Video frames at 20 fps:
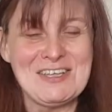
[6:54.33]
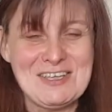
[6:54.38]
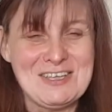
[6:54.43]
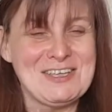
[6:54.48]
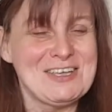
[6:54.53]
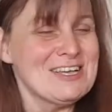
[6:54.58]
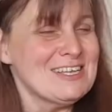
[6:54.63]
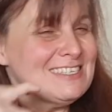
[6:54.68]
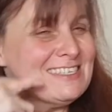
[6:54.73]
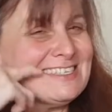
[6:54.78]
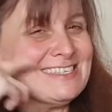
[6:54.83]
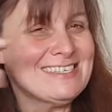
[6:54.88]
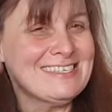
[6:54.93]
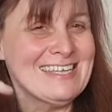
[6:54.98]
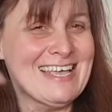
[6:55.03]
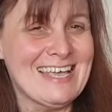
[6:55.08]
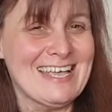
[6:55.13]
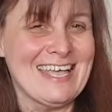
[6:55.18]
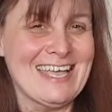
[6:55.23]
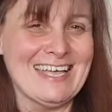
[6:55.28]
Good
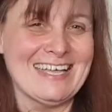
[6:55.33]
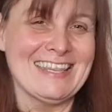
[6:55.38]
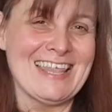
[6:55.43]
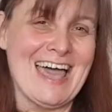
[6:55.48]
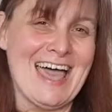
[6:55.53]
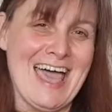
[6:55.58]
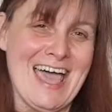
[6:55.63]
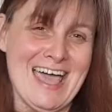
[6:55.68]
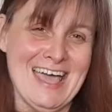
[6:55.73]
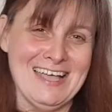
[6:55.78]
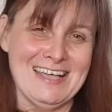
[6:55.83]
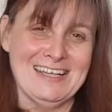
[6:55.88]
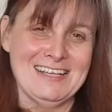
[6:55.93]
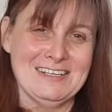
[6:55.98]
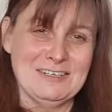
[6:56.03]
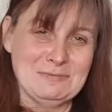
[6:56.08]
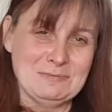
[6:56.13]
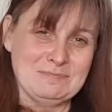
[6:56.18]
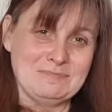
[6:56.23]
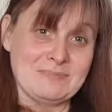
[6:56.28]
singing there.
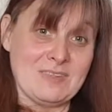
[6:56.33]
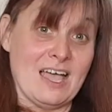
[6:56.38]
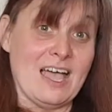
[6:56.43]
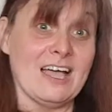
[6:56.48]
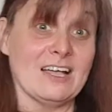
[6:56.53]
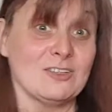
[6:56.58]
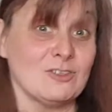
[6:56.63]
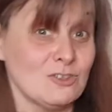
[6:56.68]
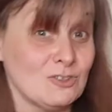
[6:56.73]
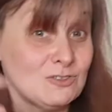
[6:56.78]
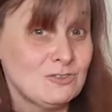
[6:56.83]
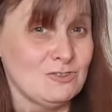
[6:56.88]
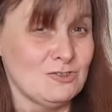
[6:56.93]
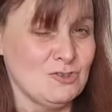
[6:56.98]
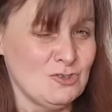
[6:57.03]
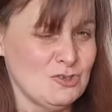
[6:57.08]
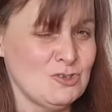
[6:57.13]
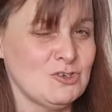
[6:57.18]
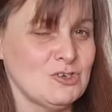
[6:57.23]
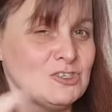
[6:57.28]
Oh
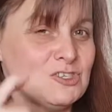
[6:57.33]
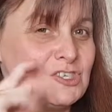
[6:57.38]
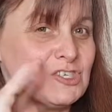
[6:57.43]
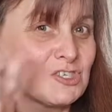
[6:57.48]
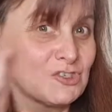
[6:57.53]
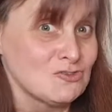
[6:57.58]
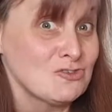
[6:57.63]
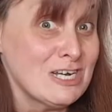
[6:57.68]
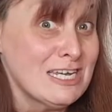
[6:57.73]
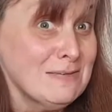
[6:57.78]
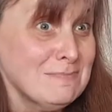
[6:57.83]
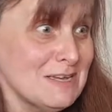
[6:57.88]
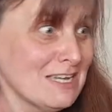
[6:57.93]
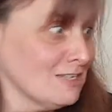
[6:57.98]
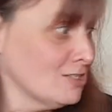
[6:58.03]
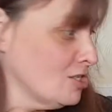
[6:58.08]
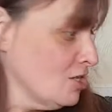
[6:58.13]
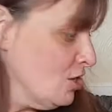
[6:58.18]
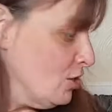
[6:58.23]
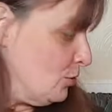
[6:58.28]
good
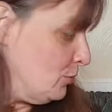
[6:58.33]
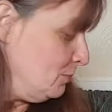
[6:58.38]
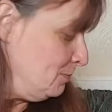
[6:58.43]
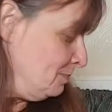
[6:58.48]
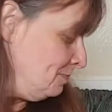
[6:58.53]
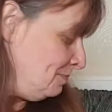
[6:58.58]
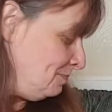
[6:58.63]
screaming too.